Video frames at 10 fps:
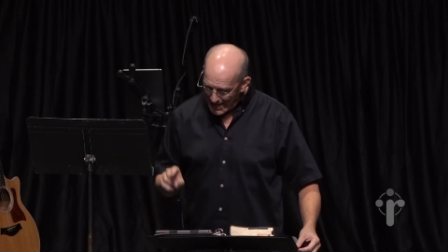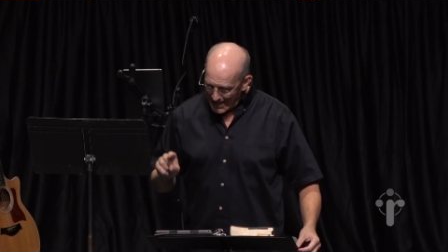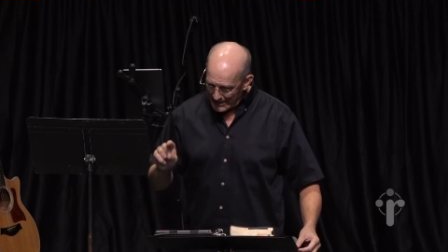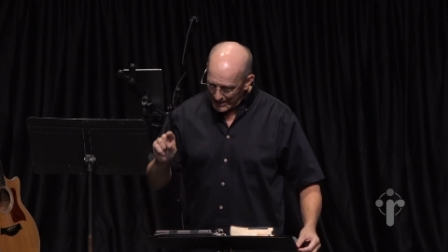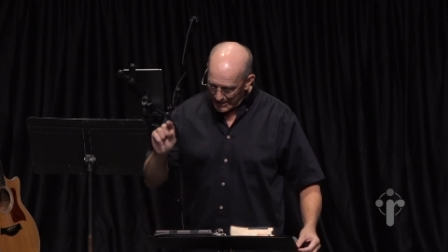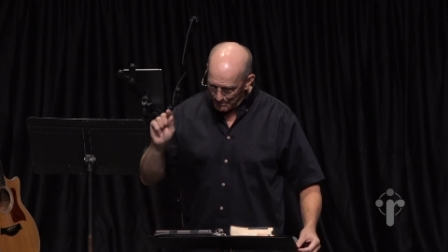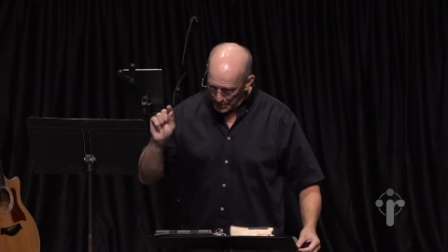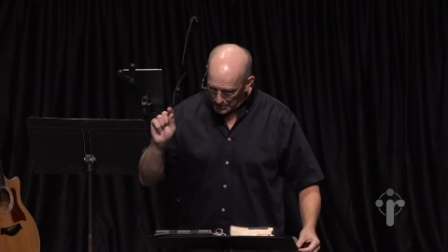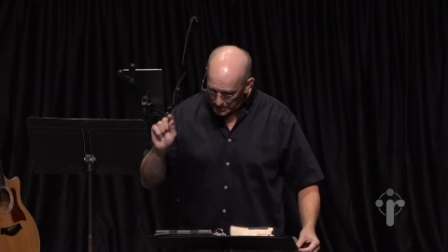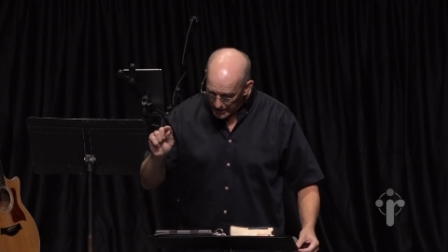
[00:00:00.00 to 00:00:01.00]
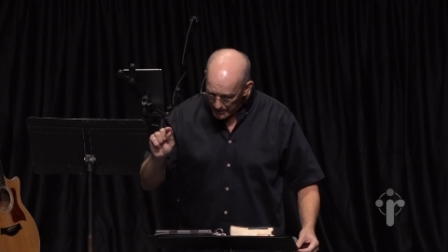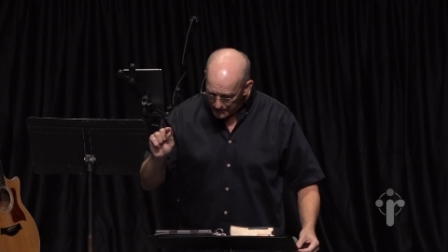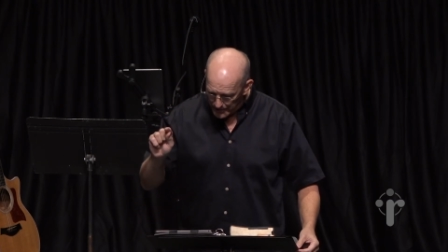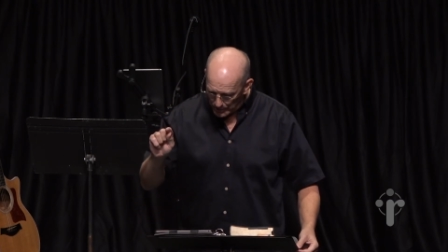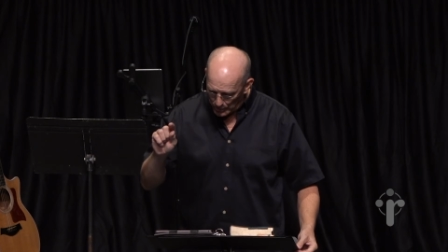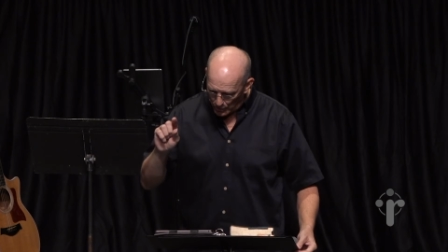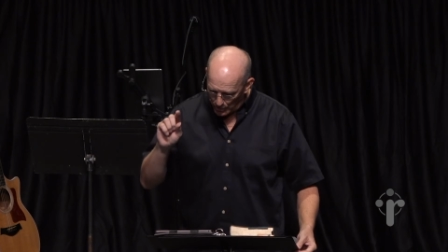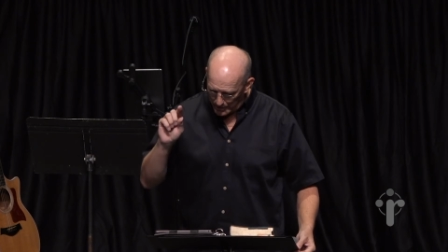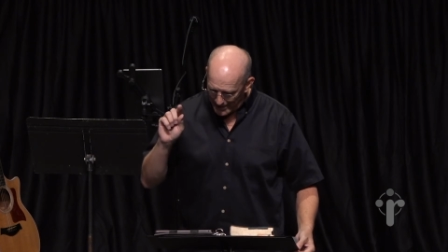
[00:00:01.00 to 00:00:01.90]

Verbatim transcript: And he believed the Lord,